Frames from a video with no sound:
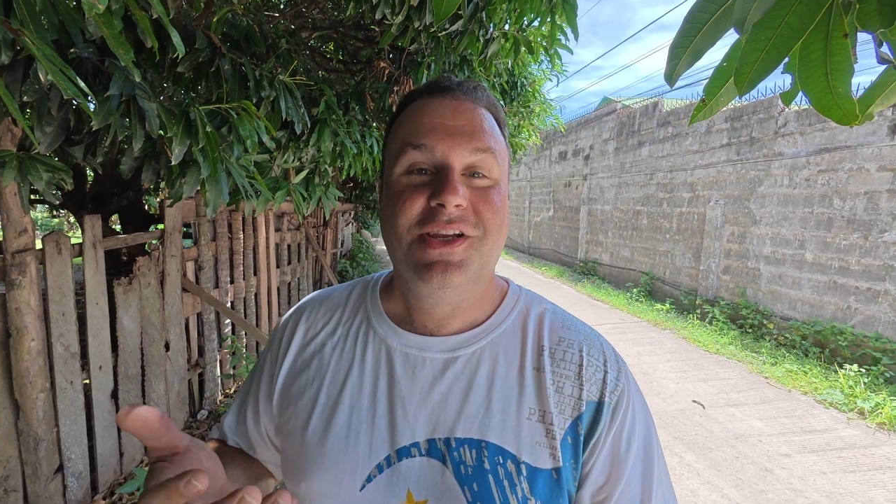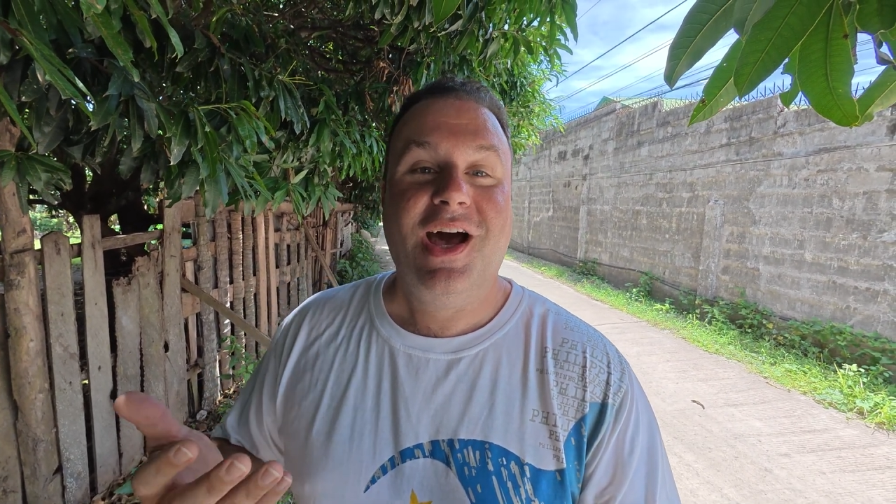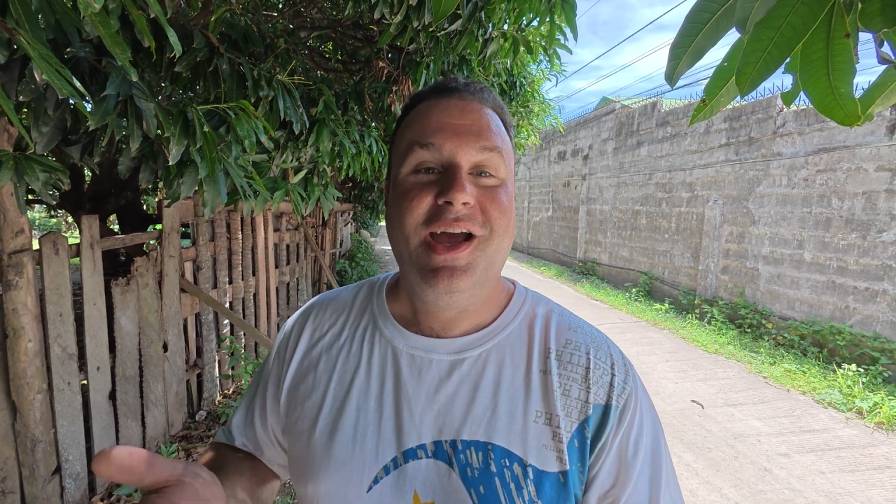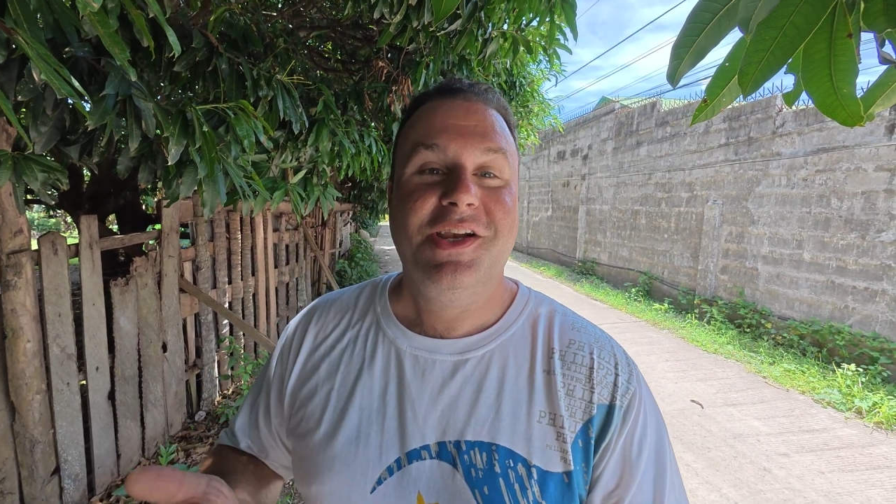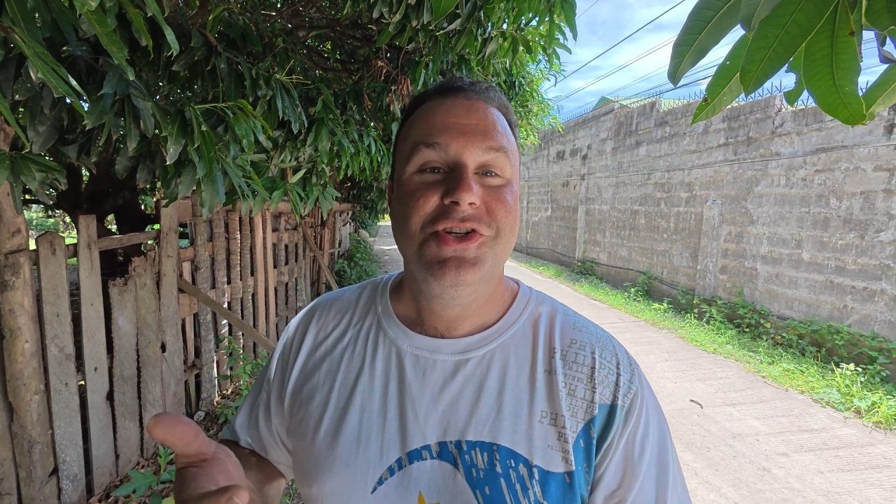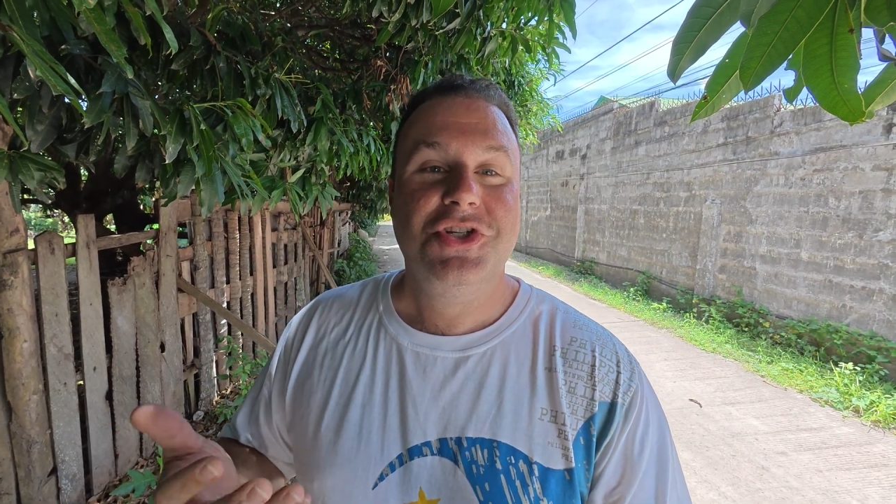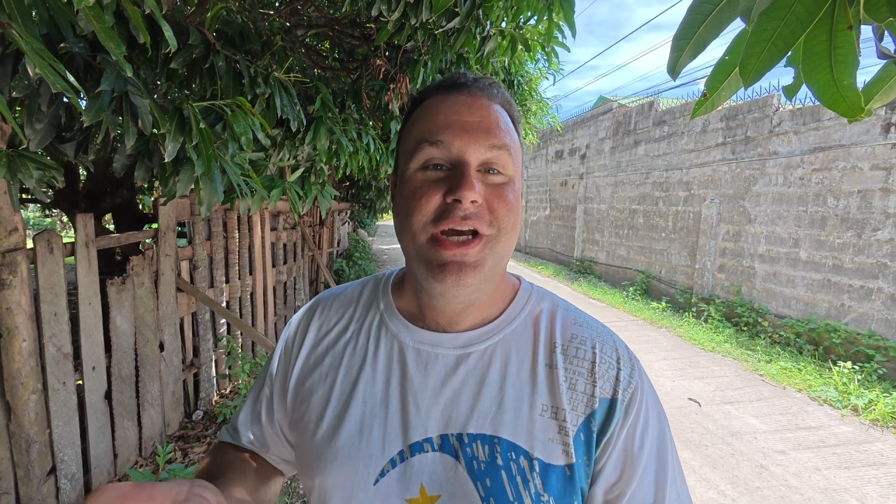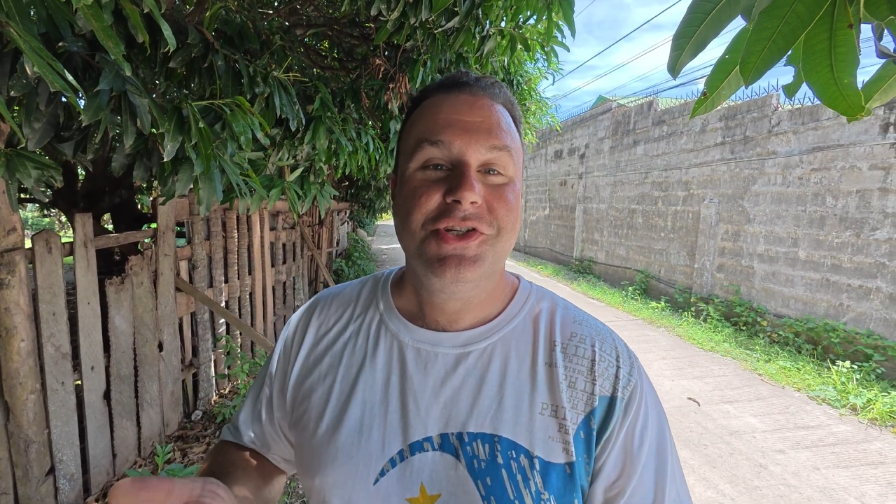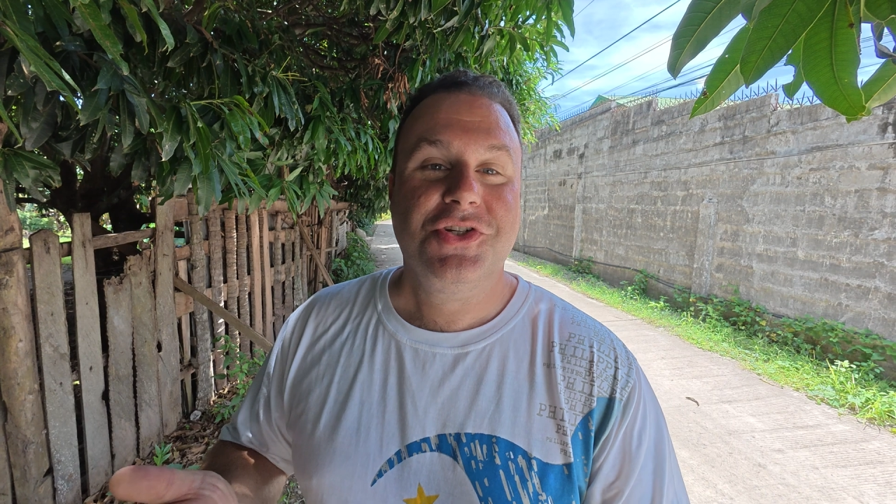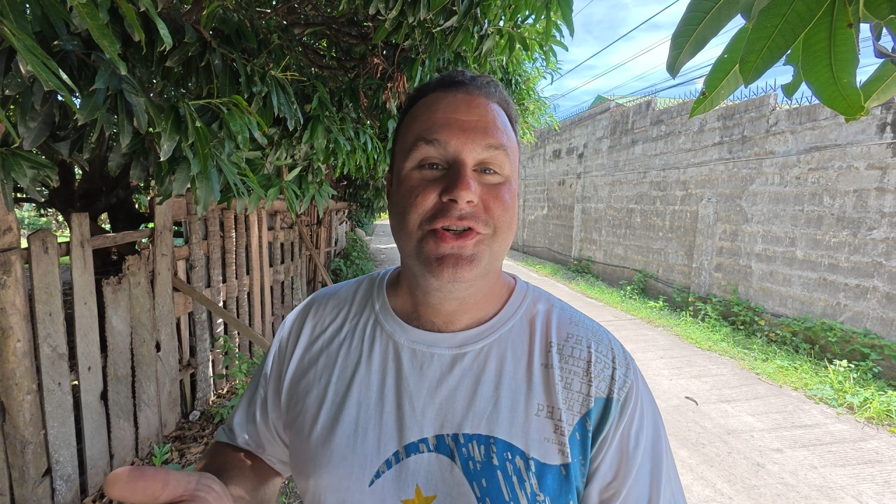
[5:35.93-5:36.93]
kind
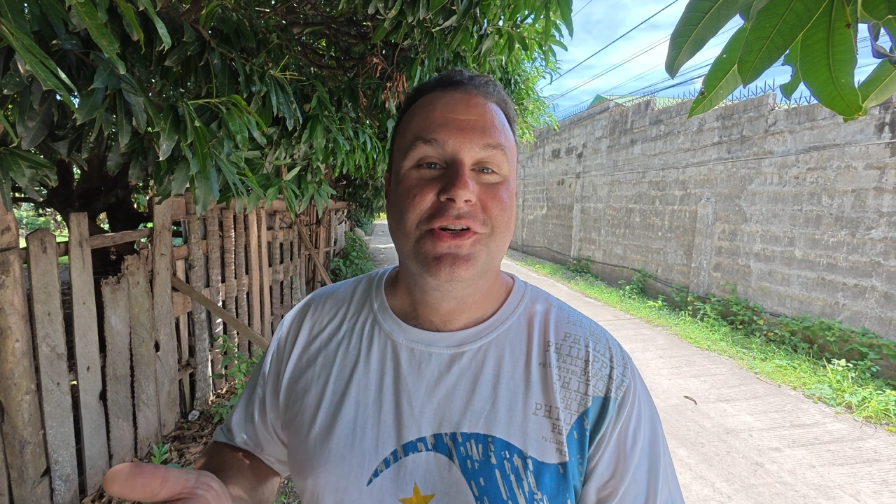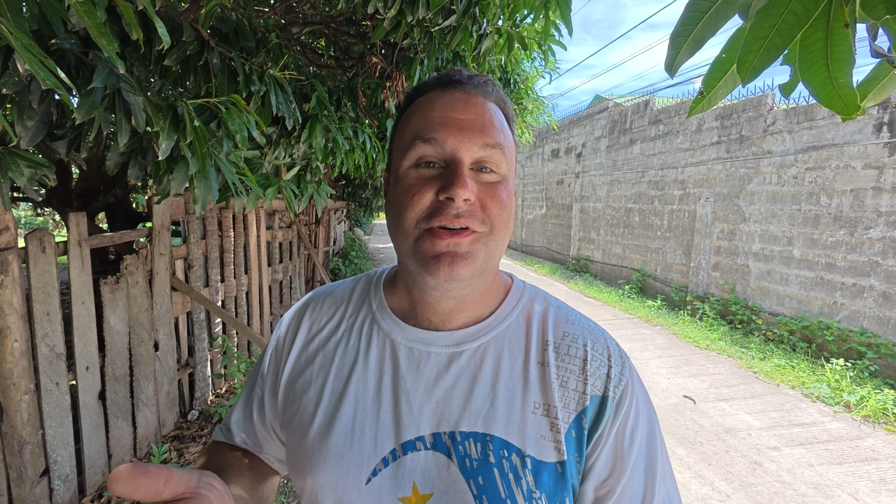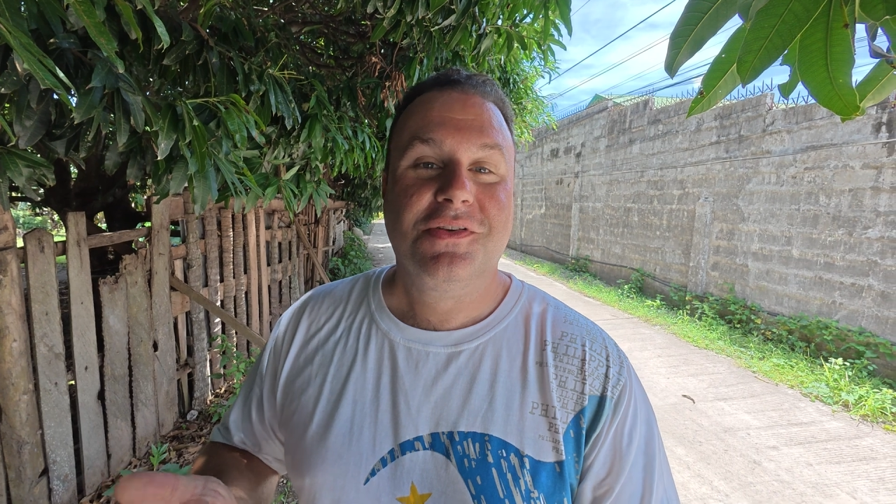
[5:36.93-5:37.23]
gesture,